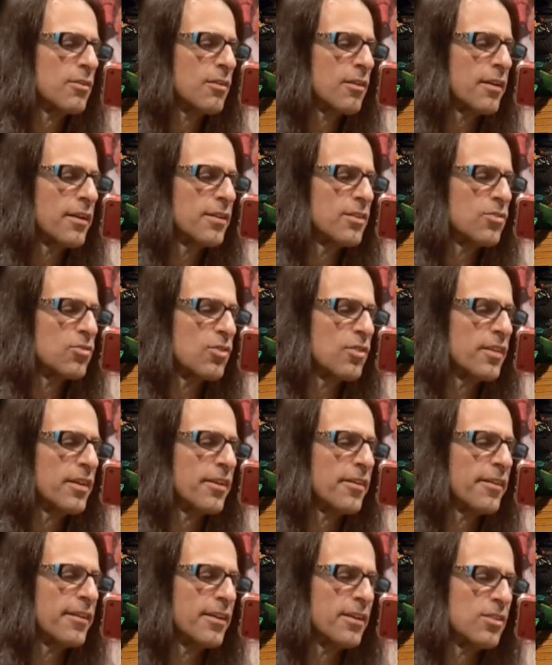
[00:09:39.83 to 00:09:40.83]
Right? So
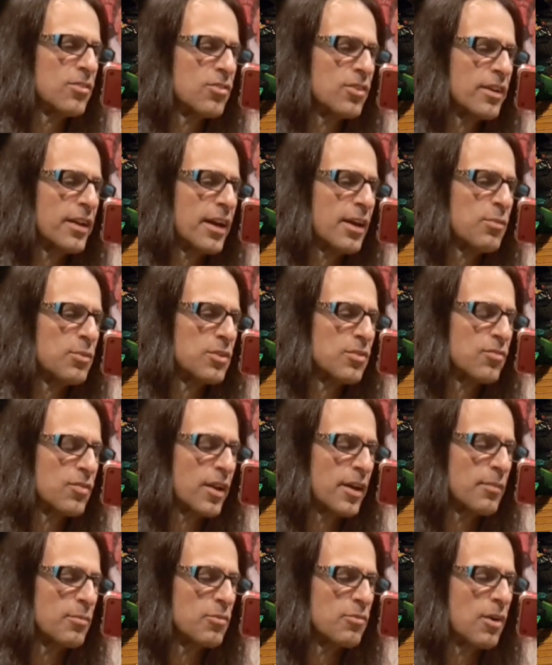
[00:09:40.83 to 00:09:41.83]
there he is, the guy with the
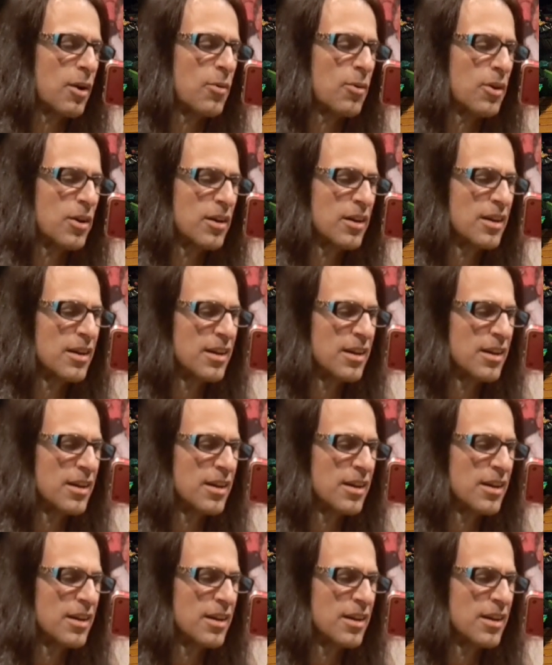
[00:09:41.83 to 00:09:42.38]
flamethrower.